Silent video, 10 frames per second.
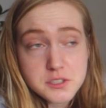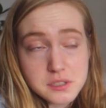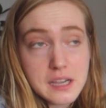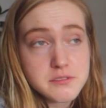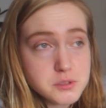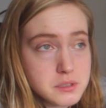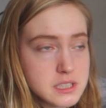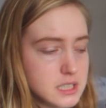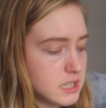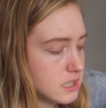so you have to
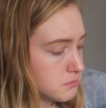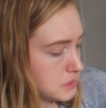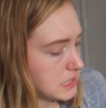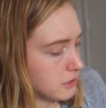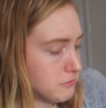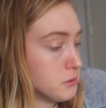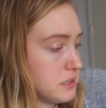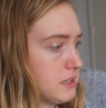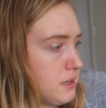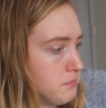really be careful
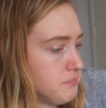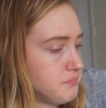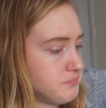with them.